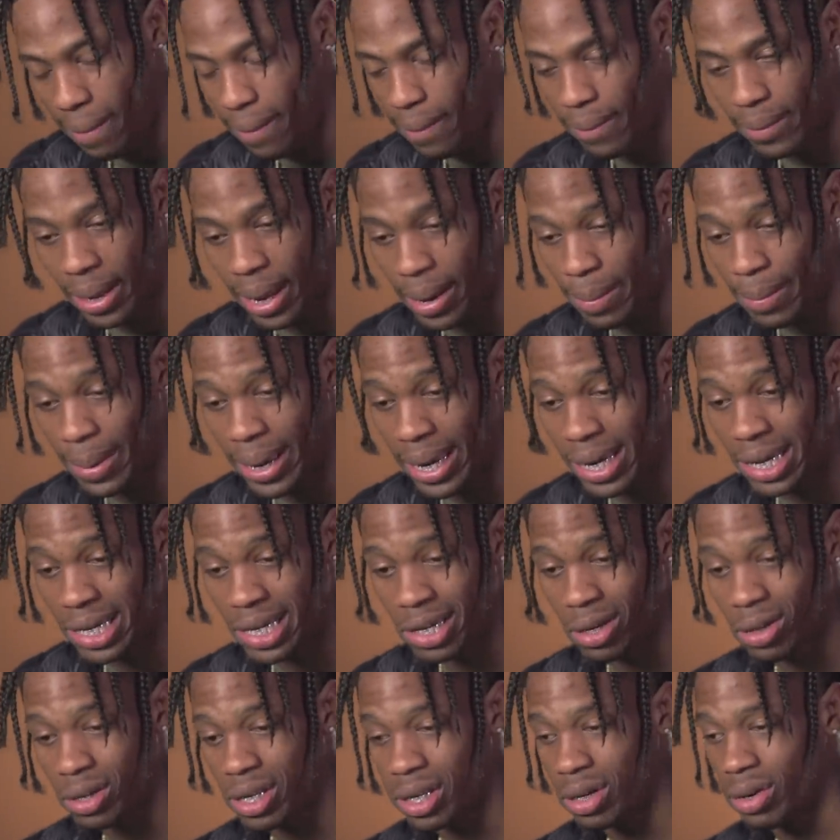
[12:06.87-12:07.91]
I'm like, man,
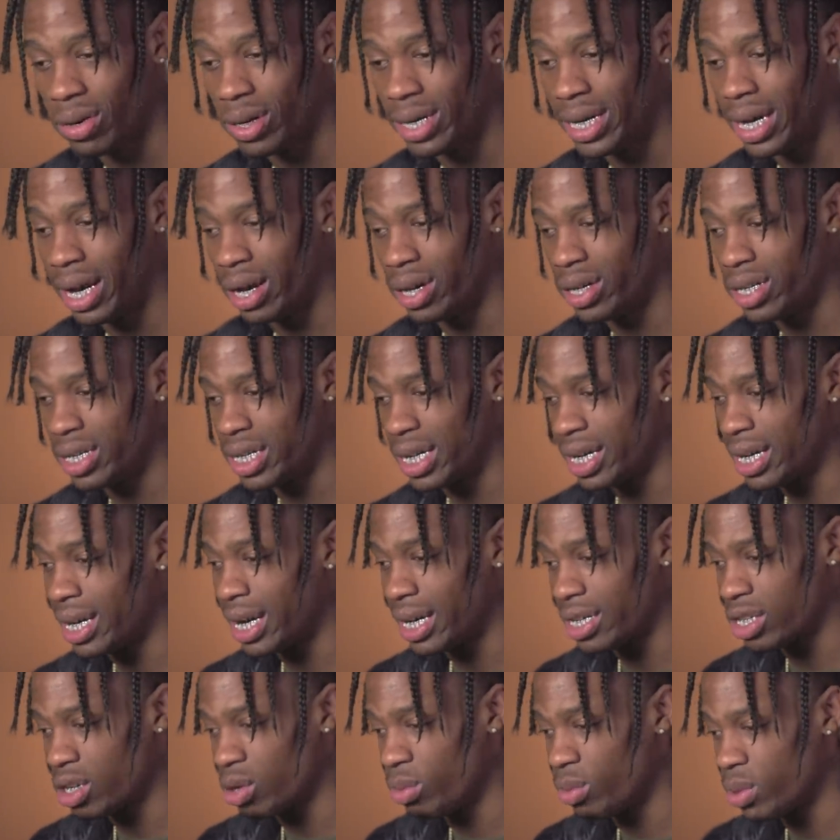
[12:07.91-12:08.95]
there's no slowing down. This
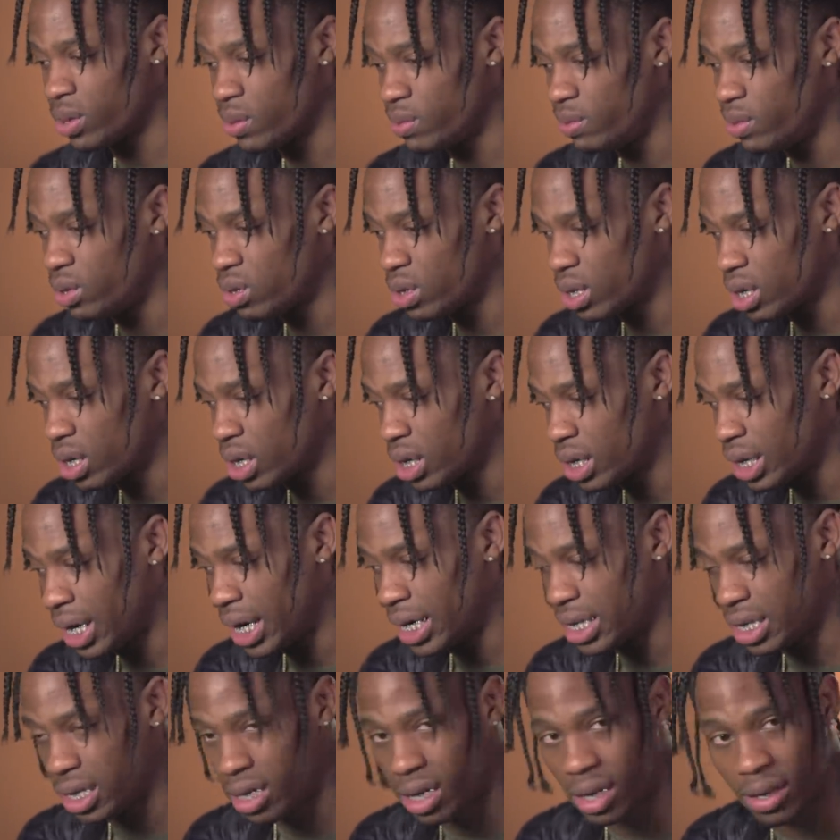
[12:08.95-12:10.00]
so much music, it can
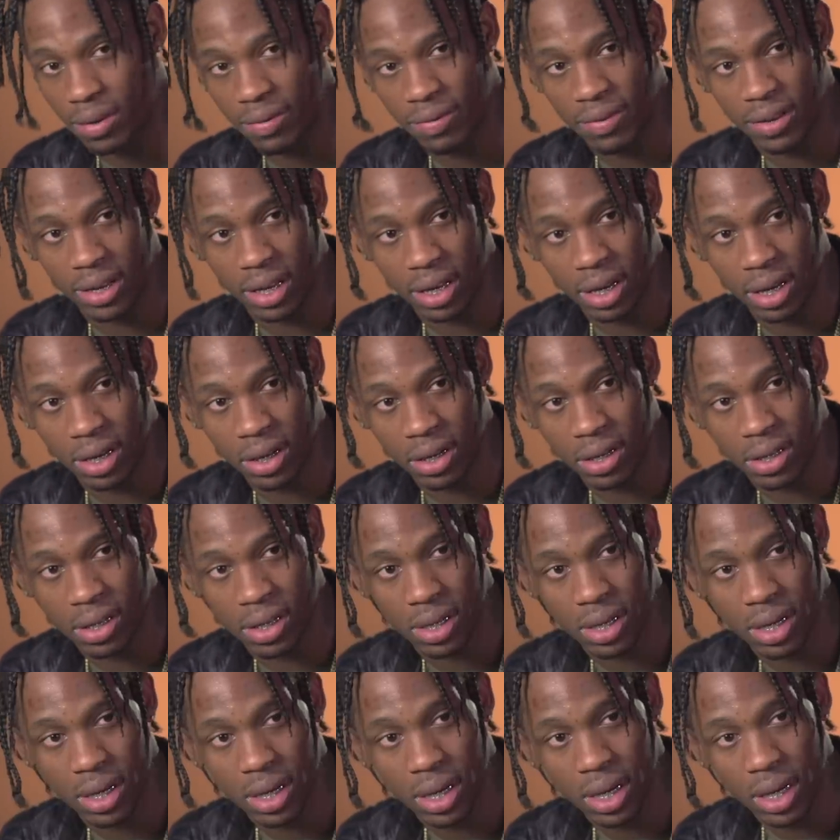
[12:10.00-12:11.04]
last another fifty years.
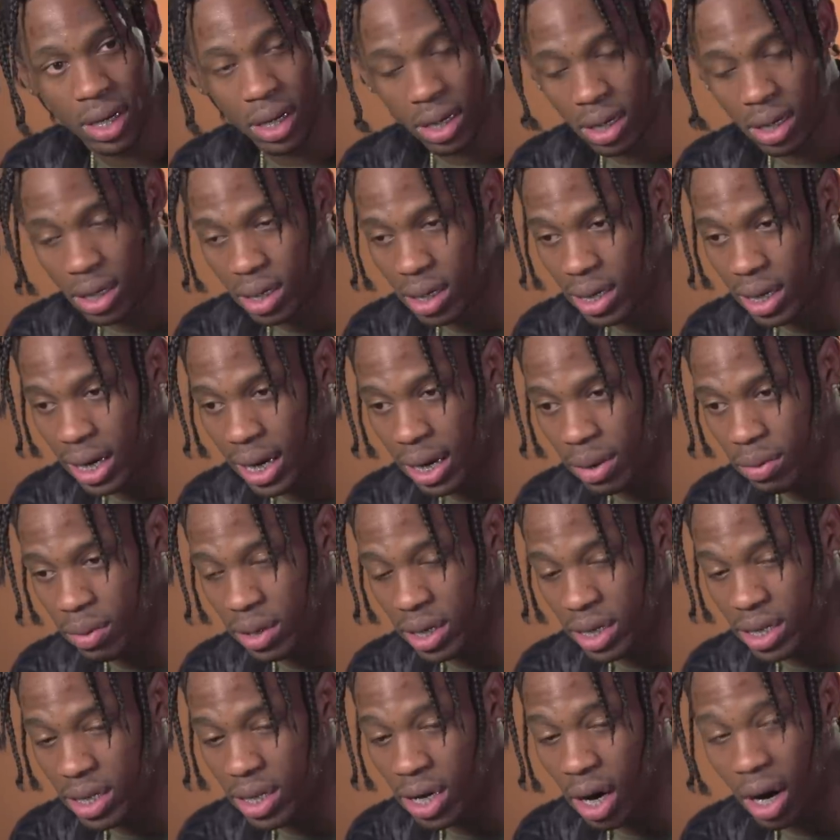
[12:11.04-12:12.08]
Like, when
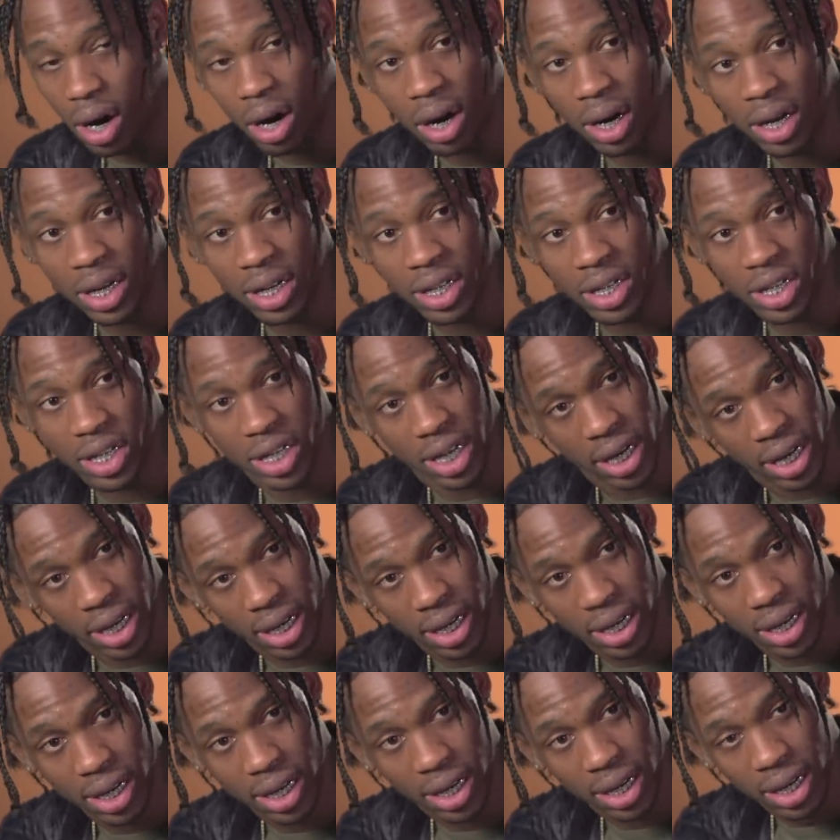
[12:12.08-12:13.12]
he's gone and shit,
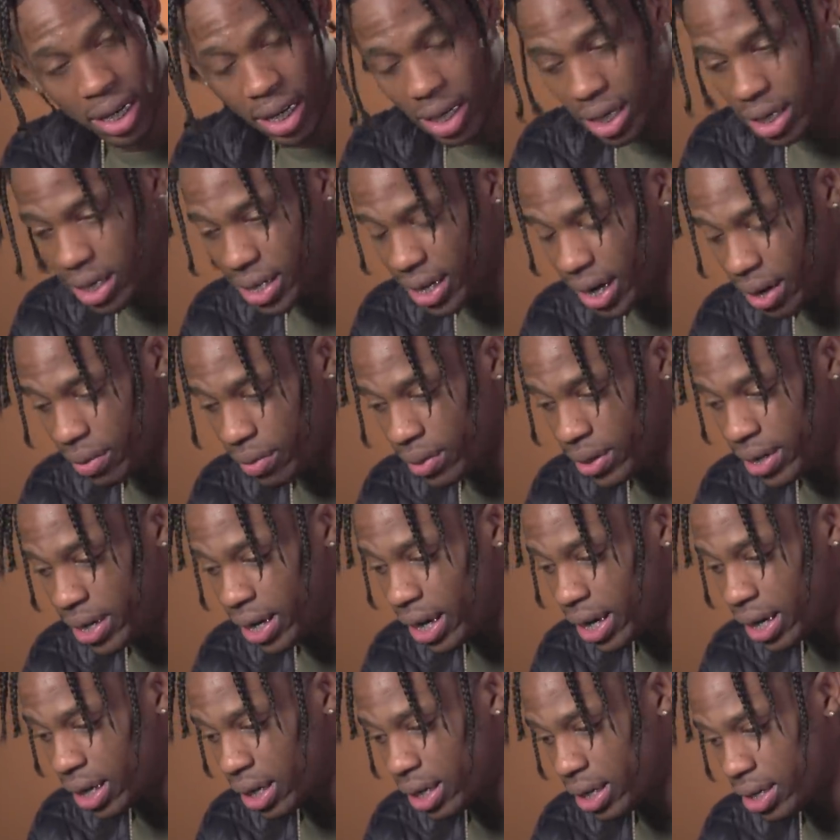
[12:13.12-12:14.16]
it's like
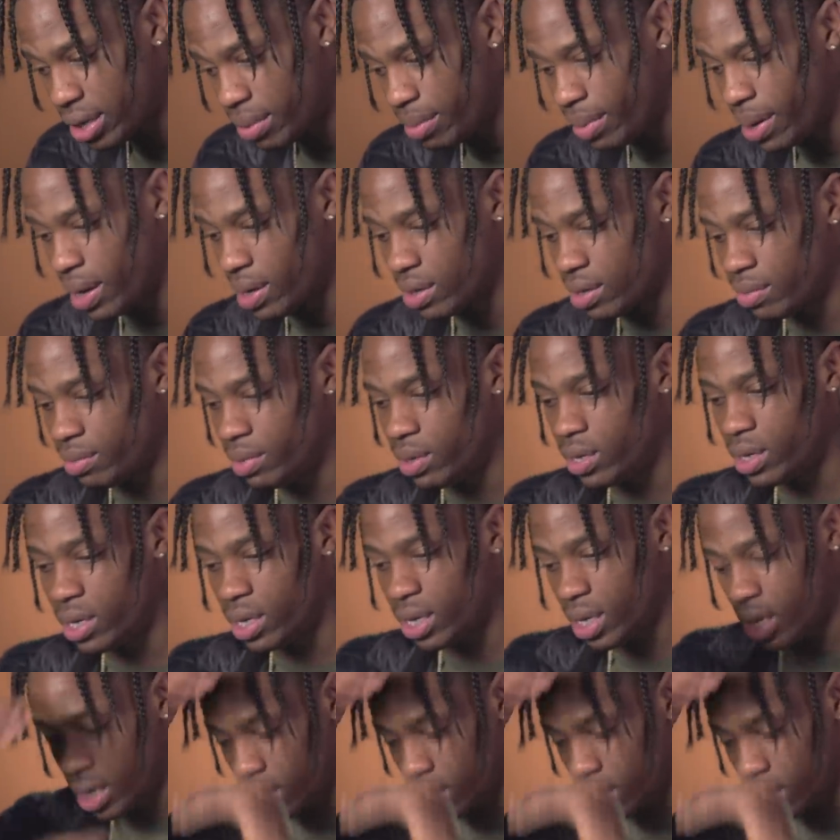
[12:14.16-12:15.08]
ridiculous amounts of music